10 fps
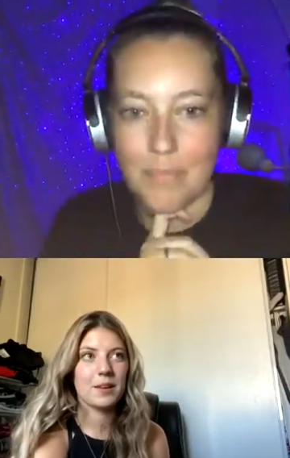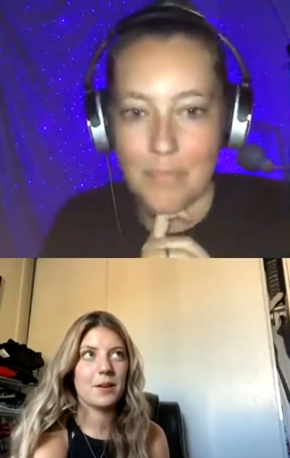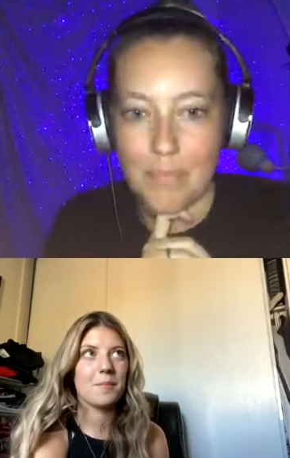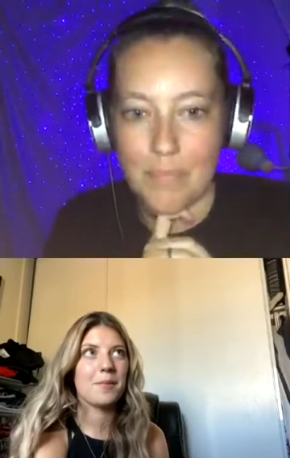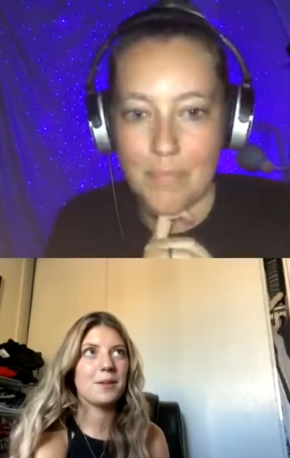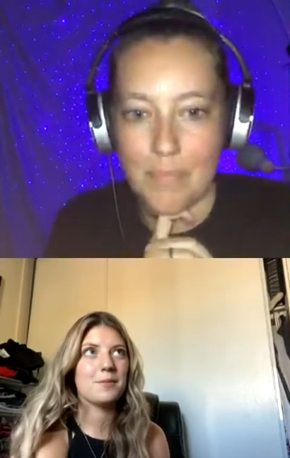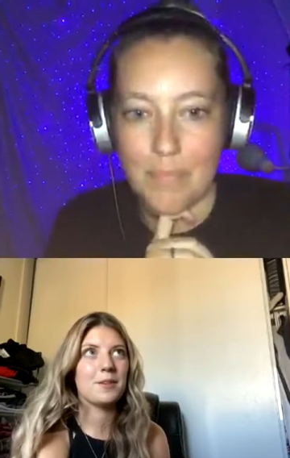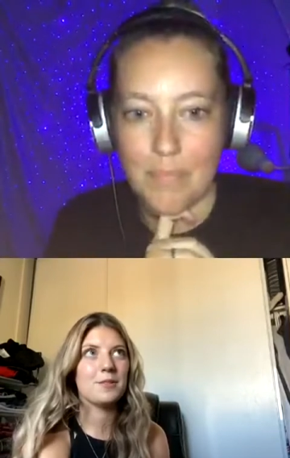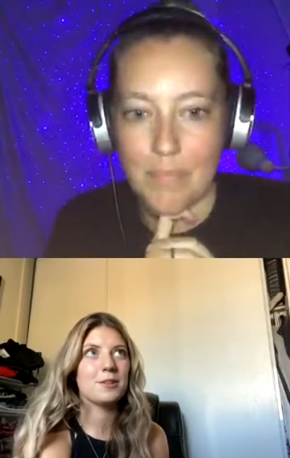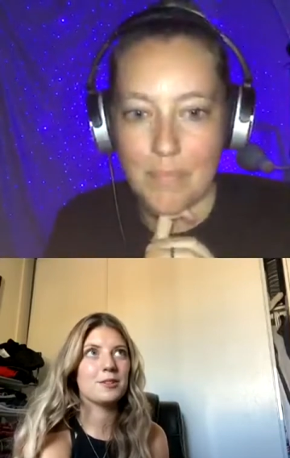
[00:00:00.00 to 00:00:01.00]
Speaker 1: My
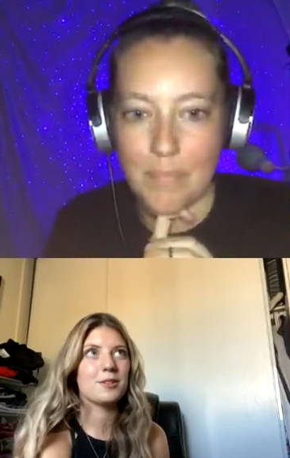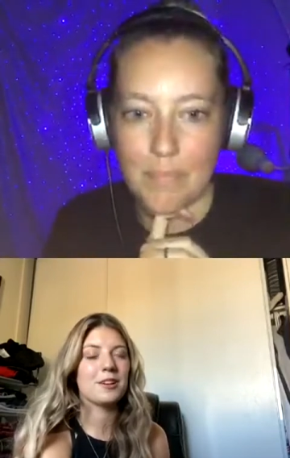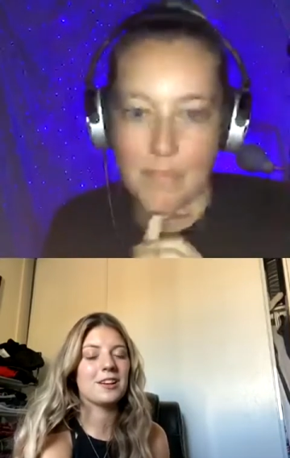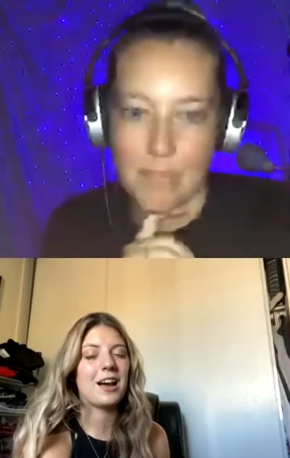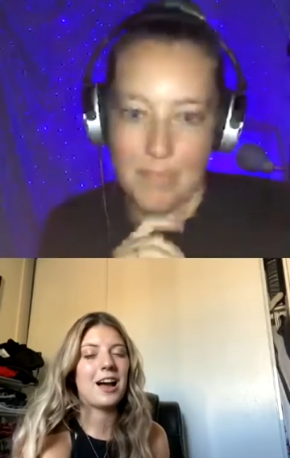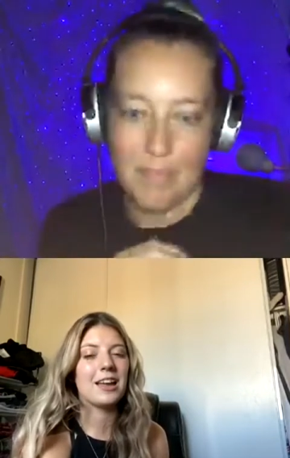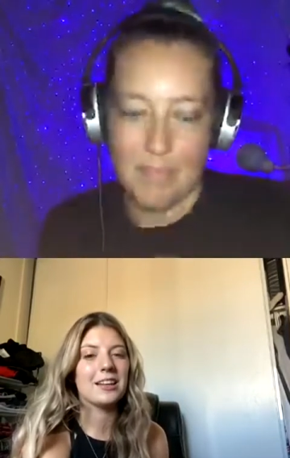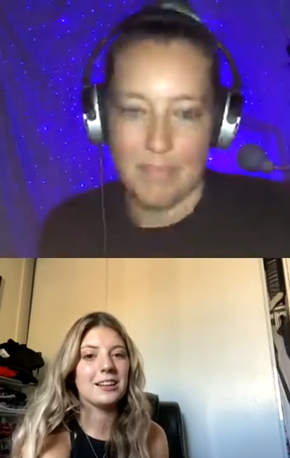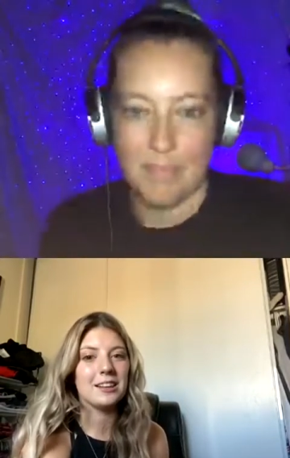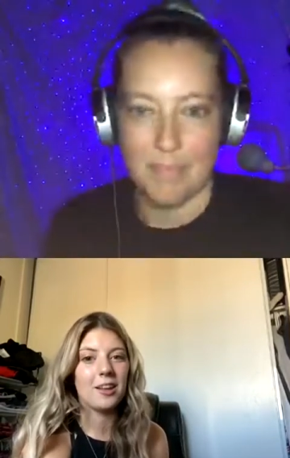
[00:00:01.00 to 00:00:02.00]
favorite trick, I
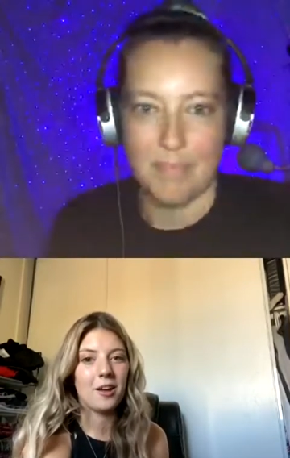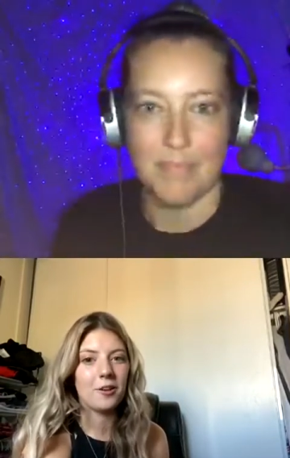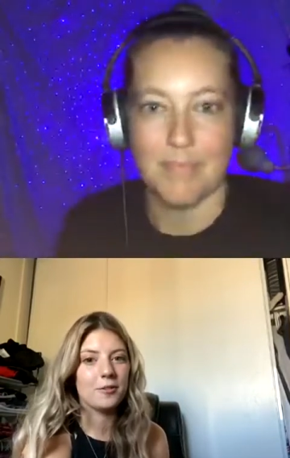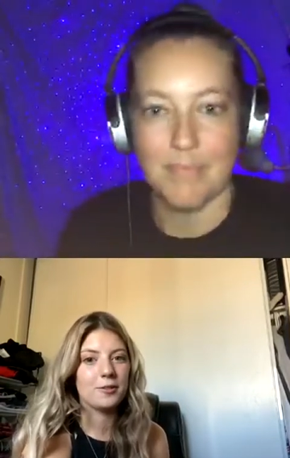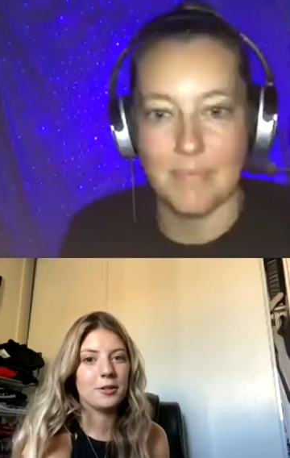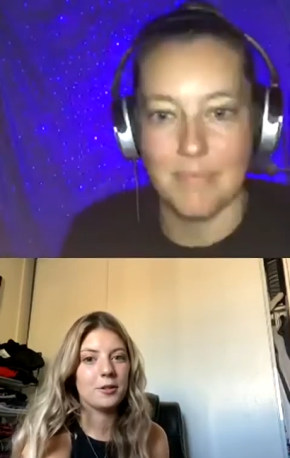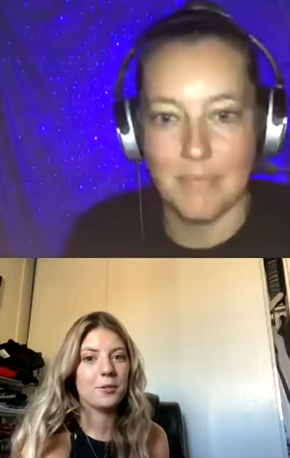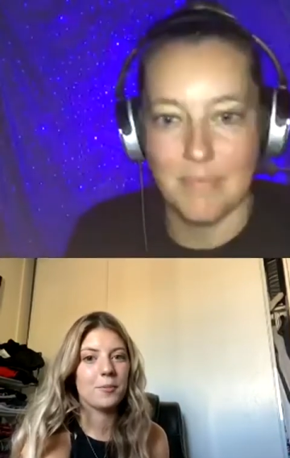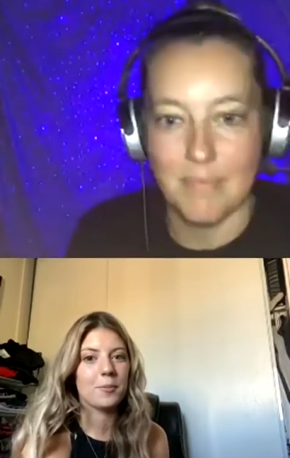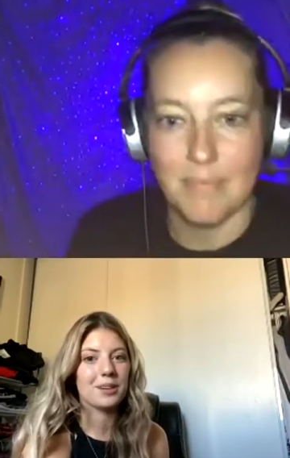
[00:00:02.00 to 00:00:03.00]
love
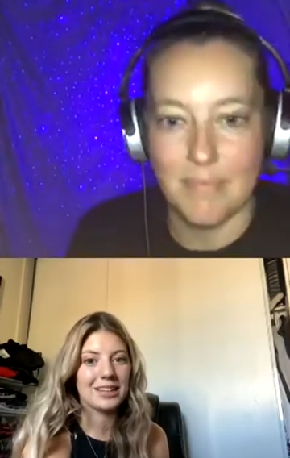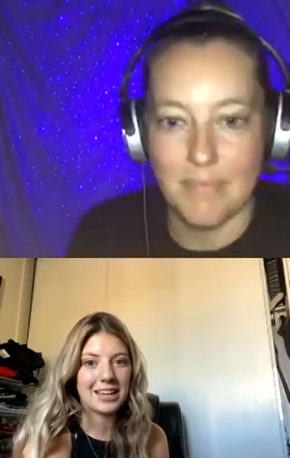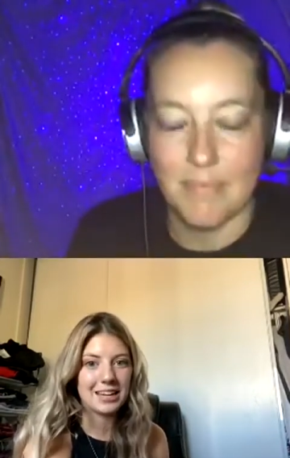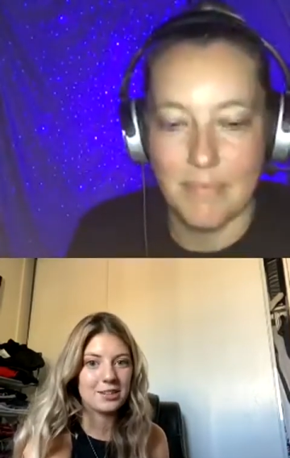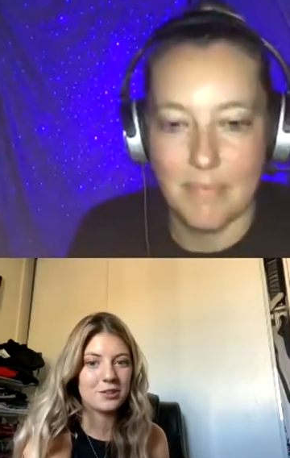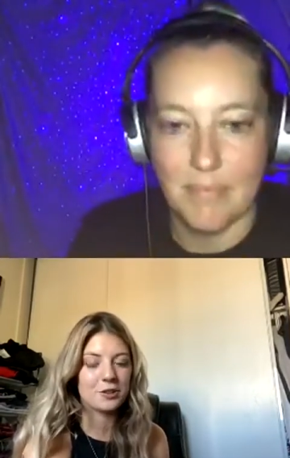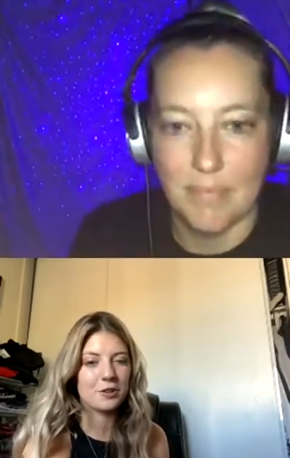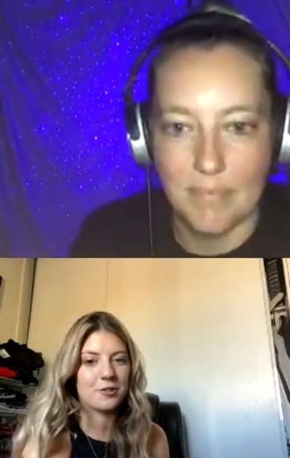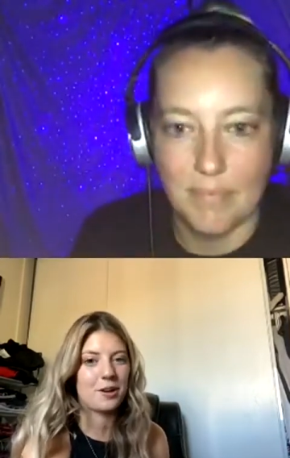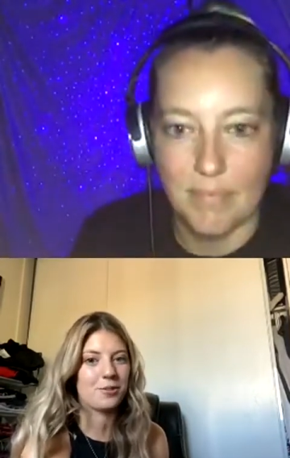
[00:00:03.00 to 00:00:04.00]
blade
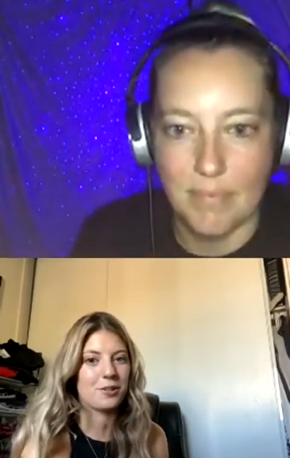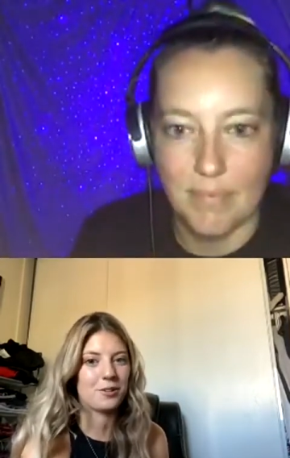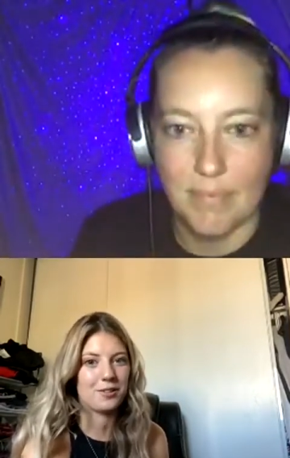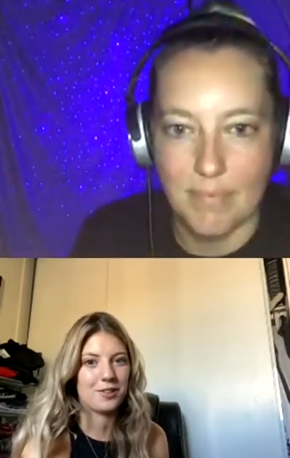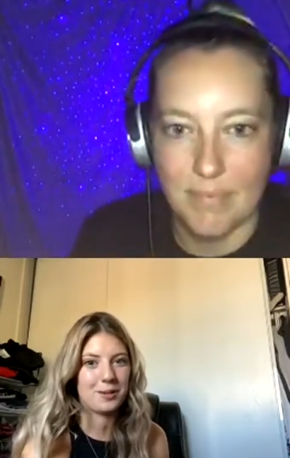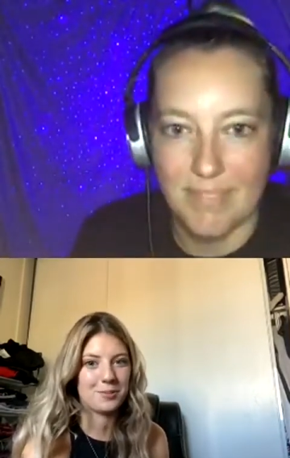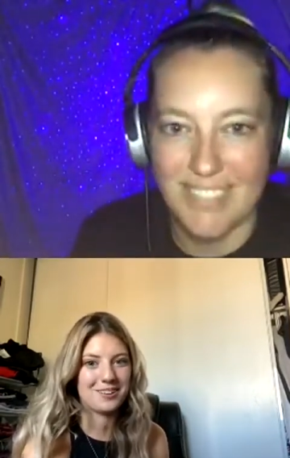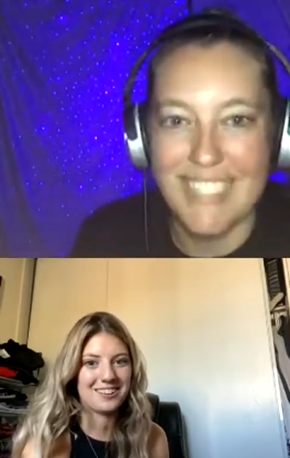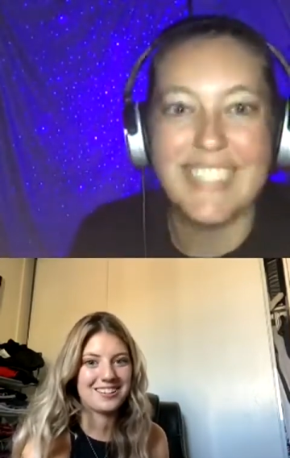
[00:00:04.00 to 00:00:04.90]
turnarounds on saber.